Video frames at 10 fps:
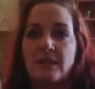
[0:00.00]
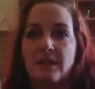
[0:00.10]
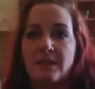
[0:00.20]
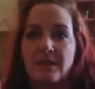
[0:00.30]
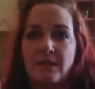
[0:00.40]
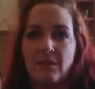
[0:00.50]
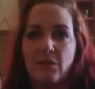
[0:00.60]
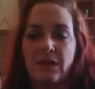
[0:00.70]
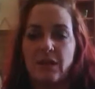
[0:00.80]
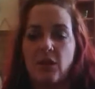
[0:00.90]
the
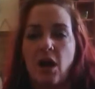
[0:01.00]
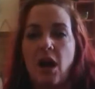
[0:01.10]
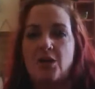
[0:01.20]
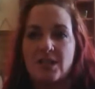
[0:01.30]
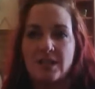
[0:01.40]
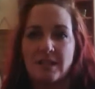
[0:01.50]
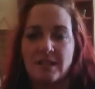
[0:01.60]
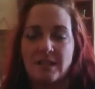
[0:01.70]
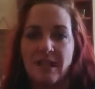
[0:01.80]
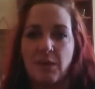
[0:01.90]
greater
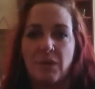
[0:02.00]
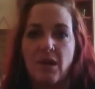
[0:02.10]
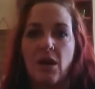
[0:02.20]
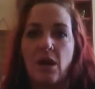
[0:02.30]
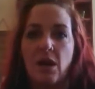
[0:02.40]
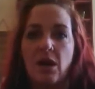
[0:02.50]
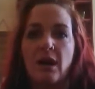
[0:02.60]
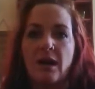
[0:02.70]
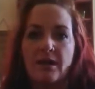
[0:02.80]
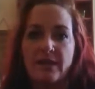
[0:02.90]
consciousness, and that we are
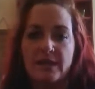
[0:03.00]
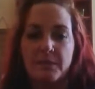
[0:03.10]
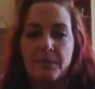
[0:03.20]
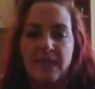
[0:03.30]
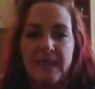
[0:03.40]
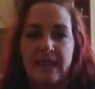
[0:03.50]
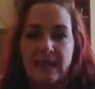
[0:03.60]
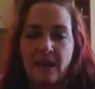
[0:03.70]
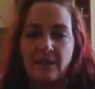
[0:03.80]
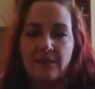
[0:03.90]
this
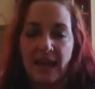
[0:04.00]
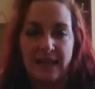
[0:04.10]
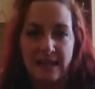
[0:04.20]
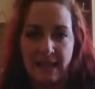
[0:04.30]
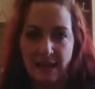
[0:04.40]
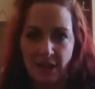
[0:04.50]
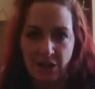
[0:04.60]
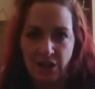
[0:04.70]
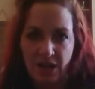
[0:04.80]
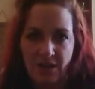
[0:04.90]
being of light and
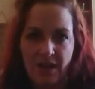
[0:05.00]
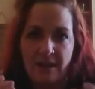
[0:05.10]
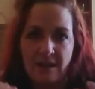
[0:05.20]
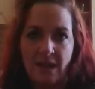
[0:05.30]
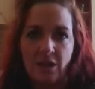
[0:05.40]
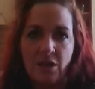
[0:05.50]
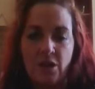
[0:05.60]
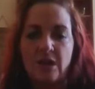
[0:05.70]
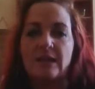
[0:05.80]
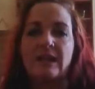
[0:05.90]
energy that is
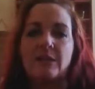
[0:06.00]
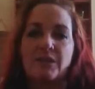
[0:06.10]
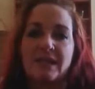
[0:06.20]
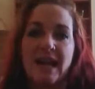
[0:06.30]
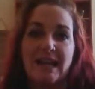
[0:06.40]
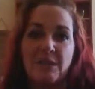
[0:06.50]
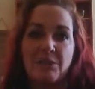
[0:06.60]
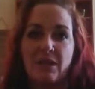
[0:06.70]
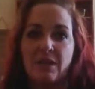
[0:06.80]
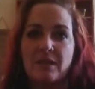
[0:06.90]
currently residing
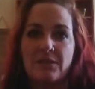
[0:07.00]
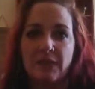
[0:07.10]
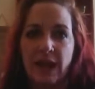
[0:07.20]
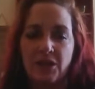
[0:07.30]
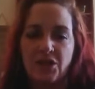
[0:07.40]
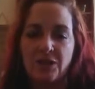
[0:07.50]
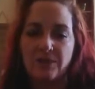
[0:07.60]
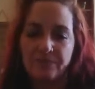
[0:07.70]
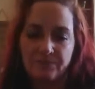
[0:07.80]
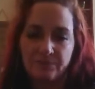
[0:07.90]
within this flesh.
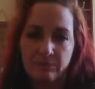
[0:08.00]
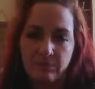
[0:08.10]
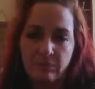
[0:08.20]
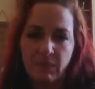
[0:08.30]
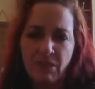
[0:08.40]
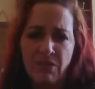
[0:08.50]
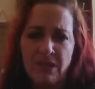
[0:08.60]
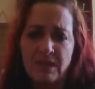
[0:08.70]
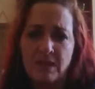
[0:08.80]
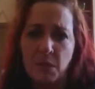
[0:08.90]

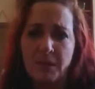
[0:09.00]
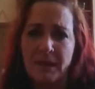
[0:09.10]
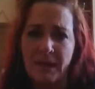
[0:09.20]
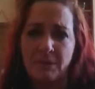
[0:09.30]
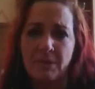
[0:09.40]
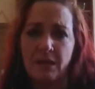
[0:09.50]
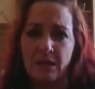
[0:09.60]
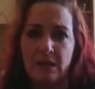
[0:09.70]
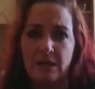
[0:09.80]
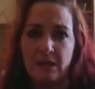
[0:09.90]
This is what we keep near
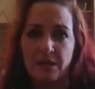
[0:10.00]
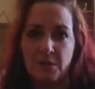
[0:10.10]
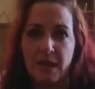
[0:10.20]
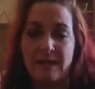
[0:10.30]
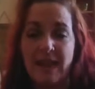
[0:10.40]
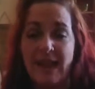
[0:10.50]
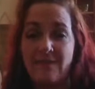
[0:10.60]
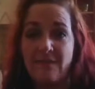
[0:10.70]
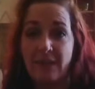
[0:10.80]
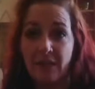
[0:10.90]
and dear to us,
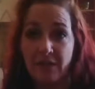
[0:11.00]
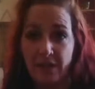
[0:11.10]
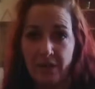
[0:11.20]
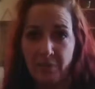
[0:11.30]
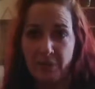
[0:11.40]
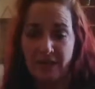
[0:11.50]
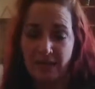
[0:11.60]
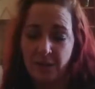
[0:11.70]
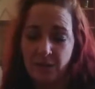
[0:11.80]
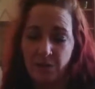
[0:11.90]
and very, very
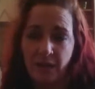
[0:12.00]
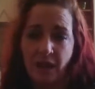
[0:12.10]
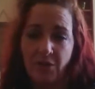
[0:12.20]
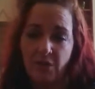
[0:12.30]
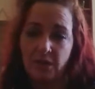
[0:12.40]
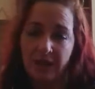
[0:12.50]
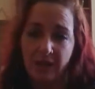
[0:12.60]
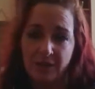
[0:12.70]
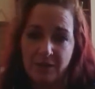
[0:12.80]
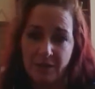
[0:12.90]
protected through the other
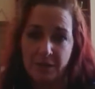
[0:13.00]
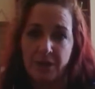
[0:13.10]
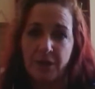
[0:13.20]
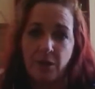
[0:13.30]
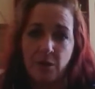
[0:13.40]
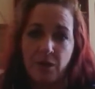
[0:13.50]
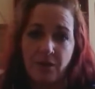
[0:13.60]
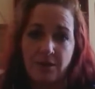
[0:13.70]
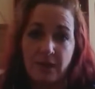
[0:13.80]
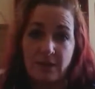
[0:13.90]
layers that are in our auric
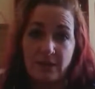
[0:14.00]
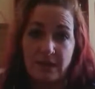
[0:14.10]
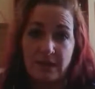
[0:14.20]
field.